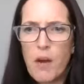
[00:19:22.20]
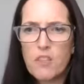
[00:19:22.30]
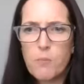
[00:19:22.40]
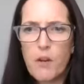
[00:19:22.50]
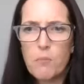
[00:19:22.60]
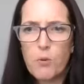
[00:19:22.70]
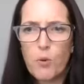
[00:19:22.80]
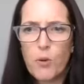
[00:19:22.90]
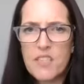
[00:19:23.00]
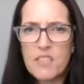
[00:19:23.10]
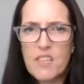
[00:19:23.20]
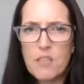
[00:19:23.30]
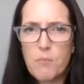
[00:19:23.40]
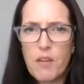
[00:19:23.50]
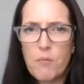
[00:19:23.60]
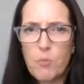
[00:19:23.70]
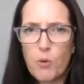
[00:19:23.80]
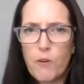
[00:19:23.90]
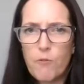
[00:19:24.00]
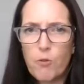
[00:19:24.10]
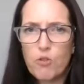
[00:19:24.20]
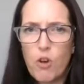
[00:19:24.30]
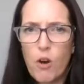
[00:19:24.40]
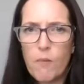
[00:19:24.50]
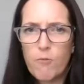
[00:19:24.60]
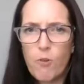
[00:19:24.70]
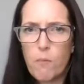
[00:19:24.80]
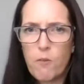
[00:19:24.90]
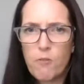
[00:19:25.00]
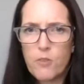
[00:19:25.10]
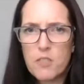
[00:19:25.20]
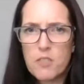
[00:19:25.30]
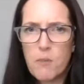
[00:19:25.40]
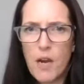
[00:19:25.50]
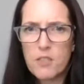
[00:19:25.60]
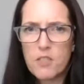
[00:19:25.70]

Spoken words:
March, but employees need to be employed full-time from the 1st of March.